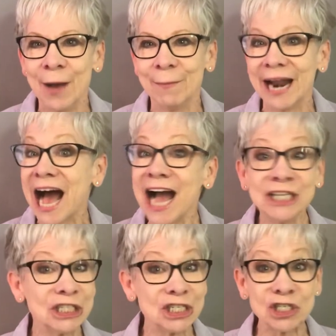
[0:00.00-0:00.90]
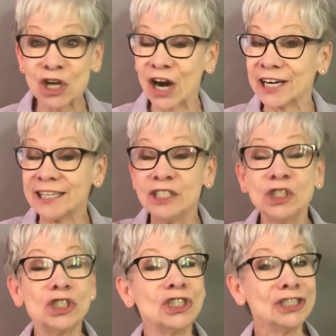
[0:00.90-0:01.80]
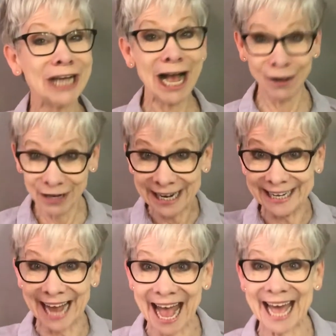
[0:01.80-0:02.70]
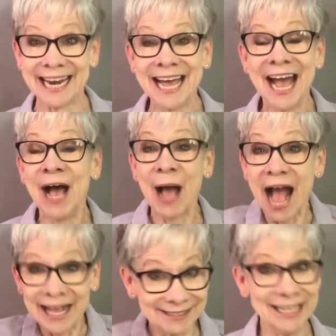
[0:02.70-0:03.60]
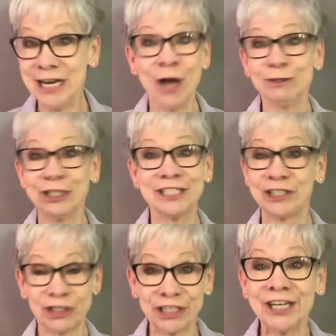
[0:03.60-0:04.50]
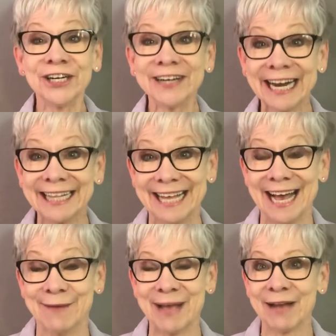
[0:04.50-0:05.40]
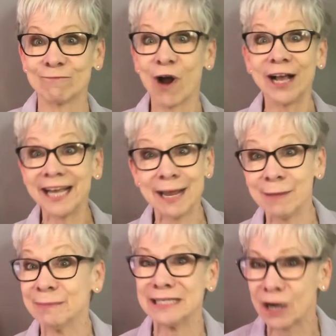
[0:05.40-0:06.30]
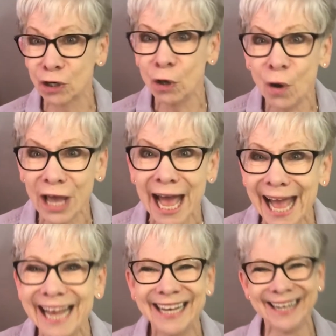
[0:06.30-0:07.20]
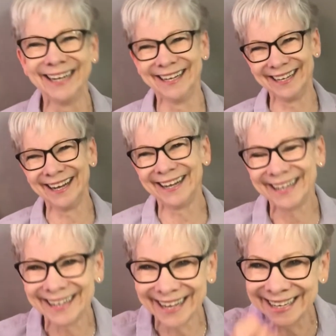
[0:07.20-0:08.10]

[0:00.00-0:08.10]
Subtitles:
But I just started shouting and, you know, just cheering them. And Ron came up and said, "Are you okay?"